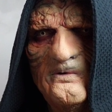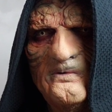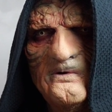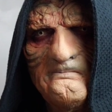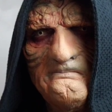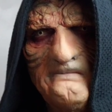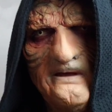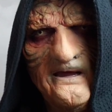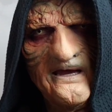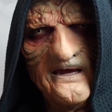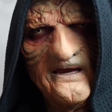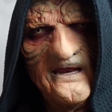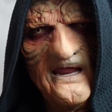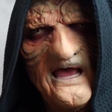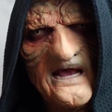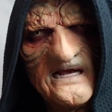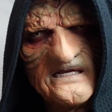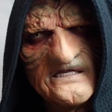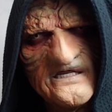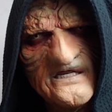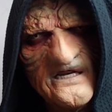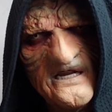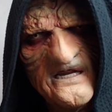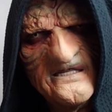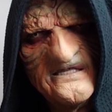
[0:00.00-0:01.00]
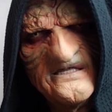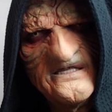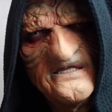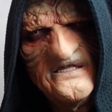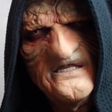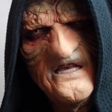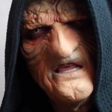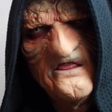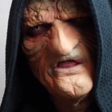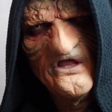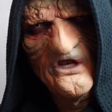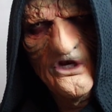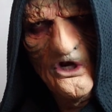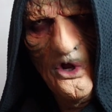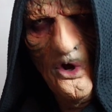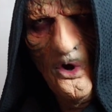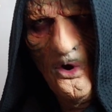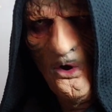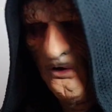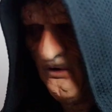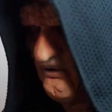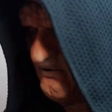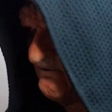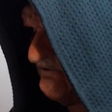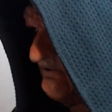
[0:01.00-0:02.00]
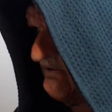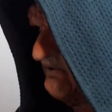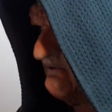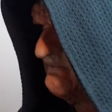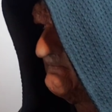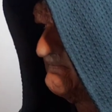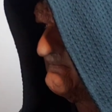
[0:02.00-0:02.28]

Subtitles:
would make an excellent Sith Lord.